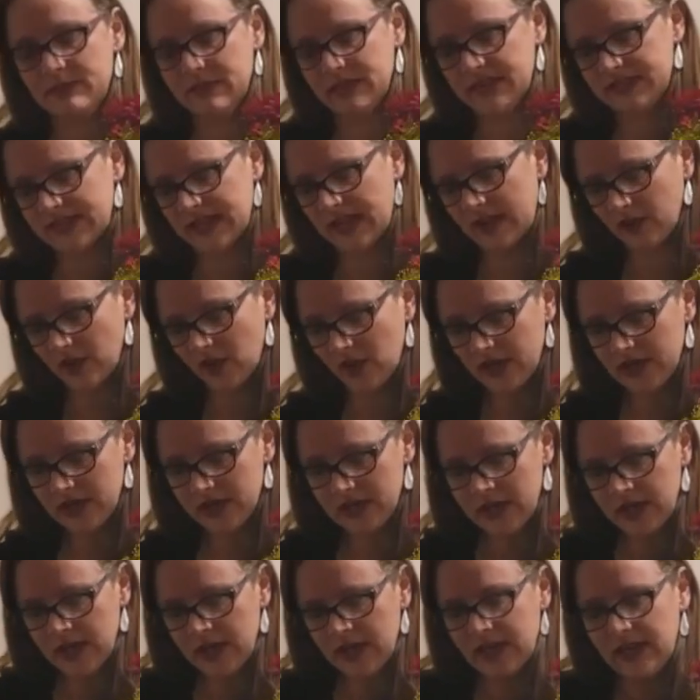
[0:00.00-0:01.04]
miss out on
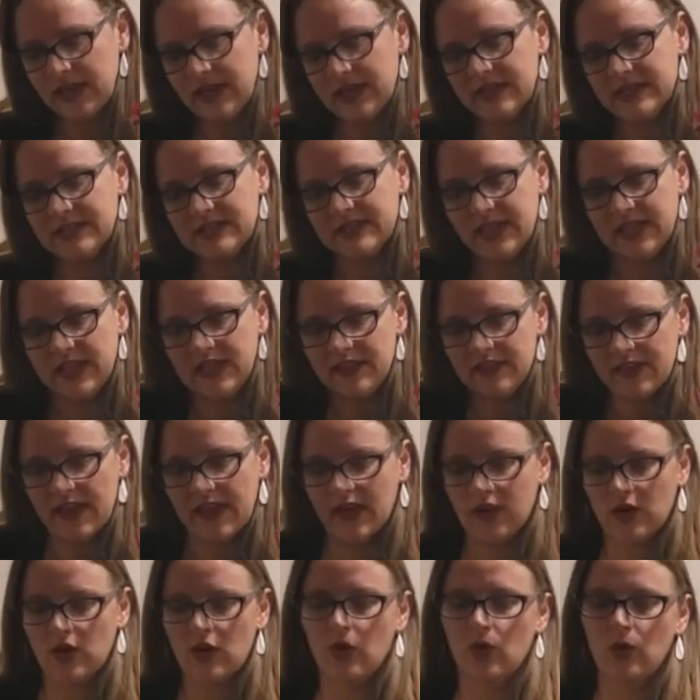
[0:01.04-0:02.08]
is getting
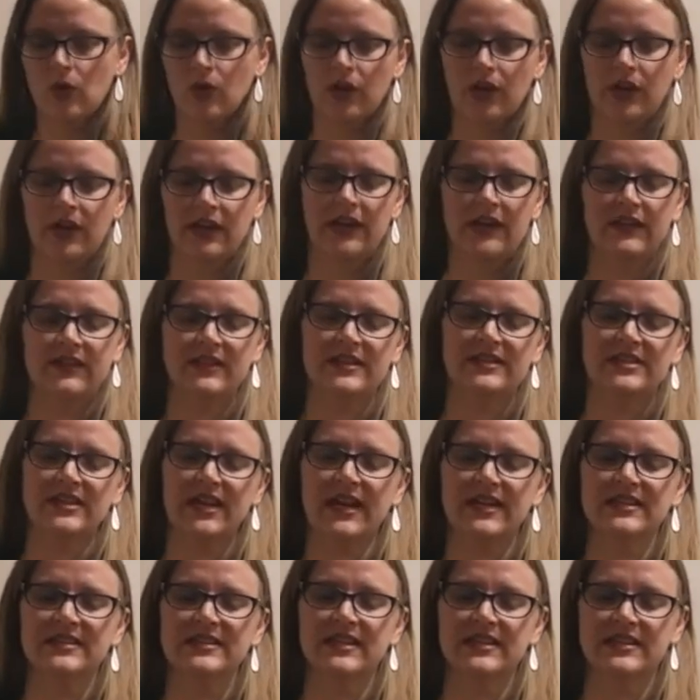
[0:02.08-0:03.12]
that corn. And it
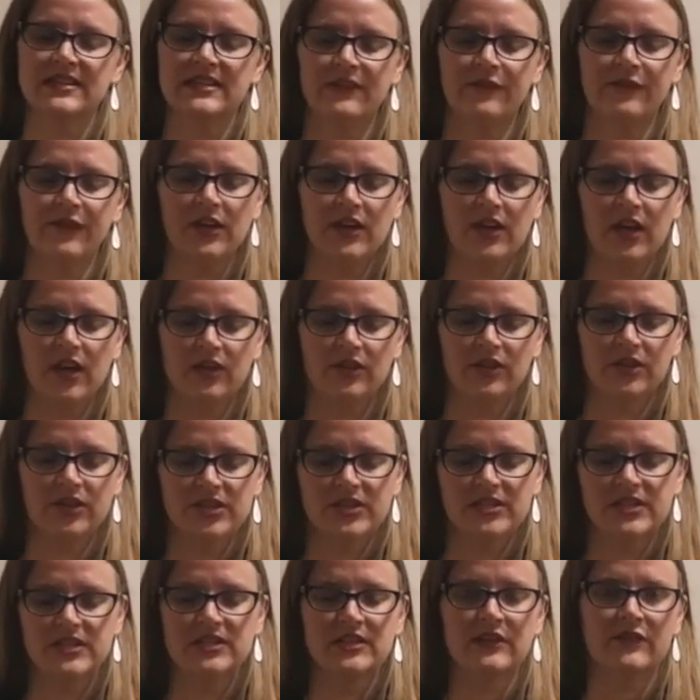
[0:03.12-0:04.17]
has the different
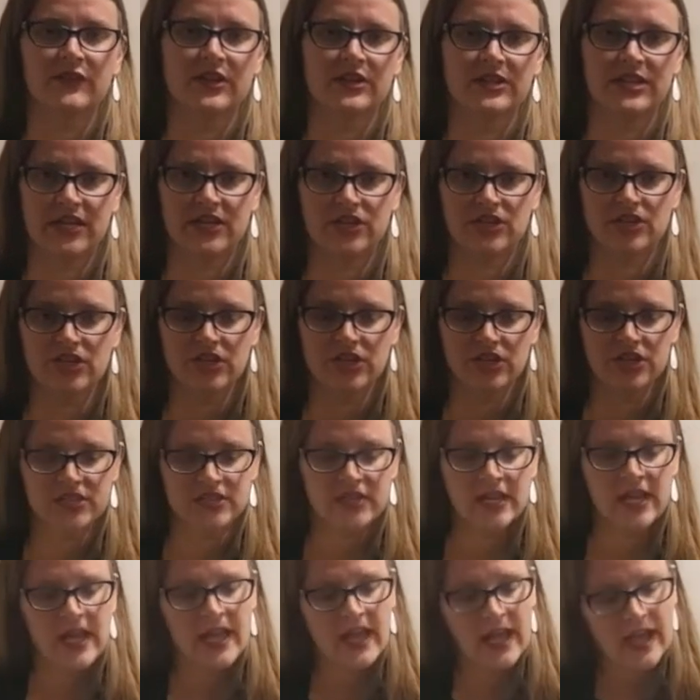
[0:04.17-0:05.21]
colors and different textures.